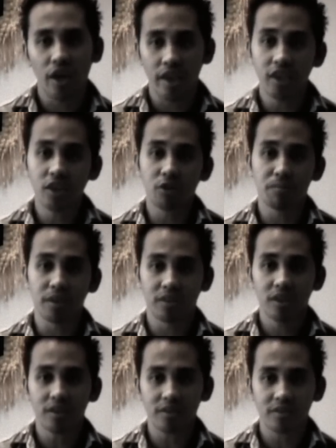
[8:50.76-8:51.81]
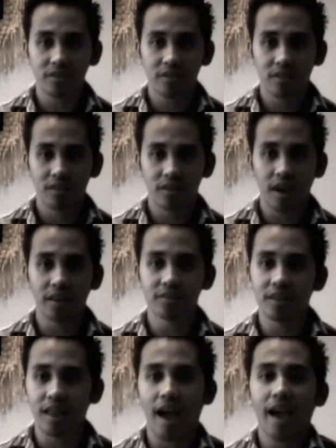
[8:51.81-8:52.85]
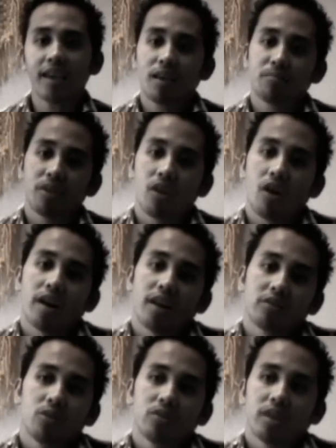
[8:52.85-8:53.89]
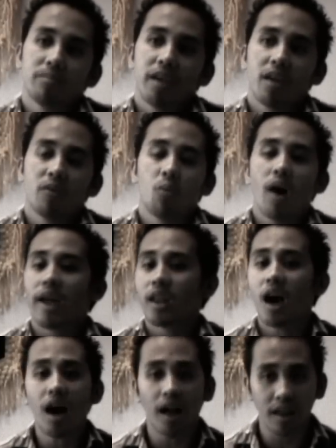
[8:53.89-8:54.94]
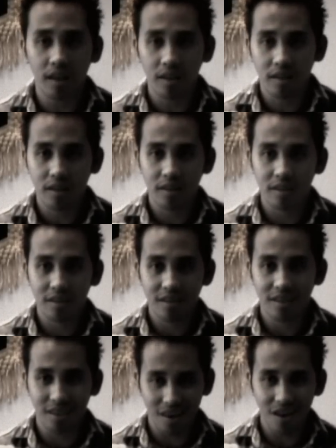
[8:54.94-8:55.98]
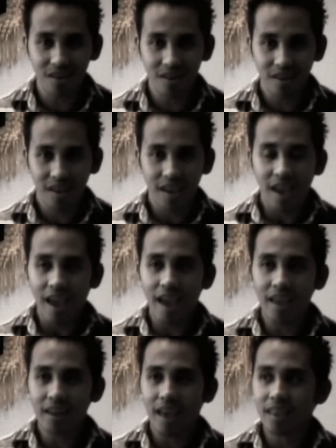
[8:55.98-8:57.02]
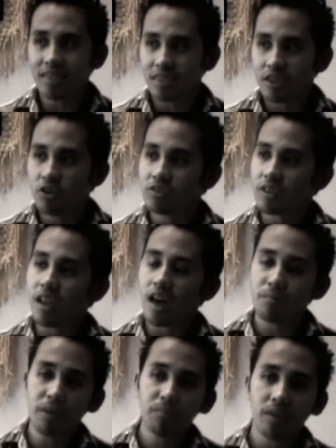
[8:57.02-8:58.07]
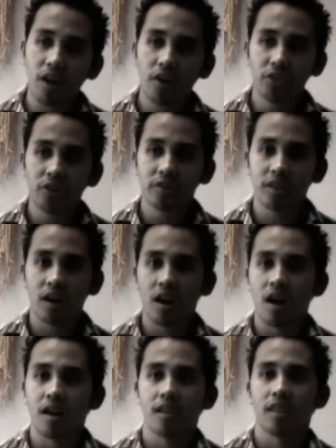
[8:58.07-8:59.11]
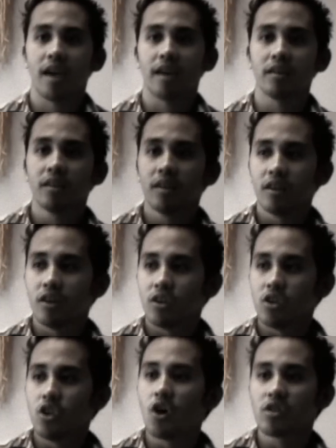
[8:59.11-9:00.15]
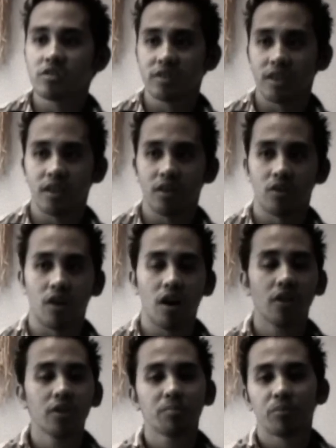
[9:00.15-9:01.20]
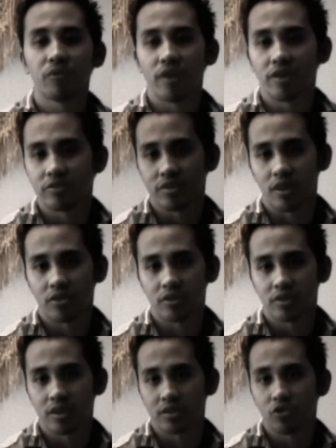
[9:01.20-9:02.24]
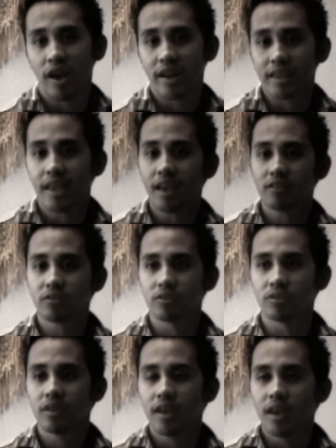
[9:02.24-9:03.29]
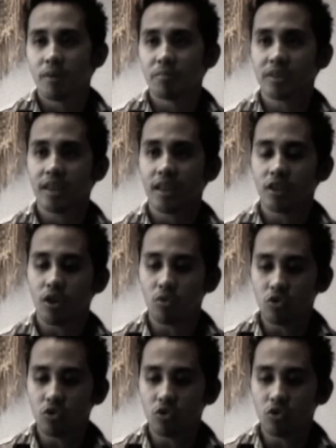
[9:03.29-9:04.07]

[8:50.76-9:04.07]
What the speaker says: that he could be this, until I came along and I told him, hey, why not? Mm-hmm. And there's a lot of people out there that are like nursing or other professions out there that are trying to get to, but then